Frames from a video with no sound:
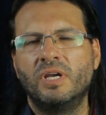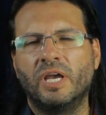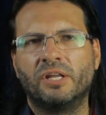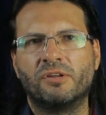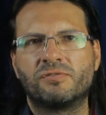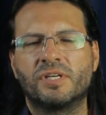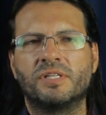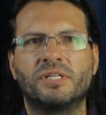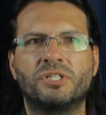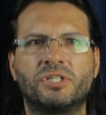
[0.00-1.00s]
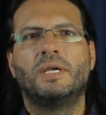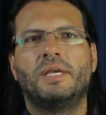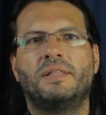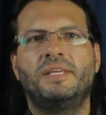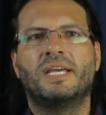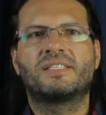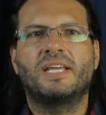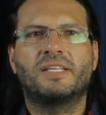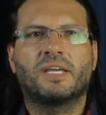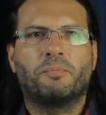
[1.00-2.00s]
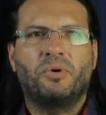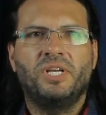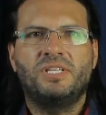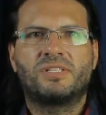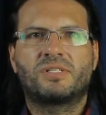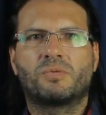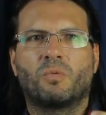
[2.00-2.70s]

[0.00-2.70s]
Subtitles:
End of citation. The ascetic priest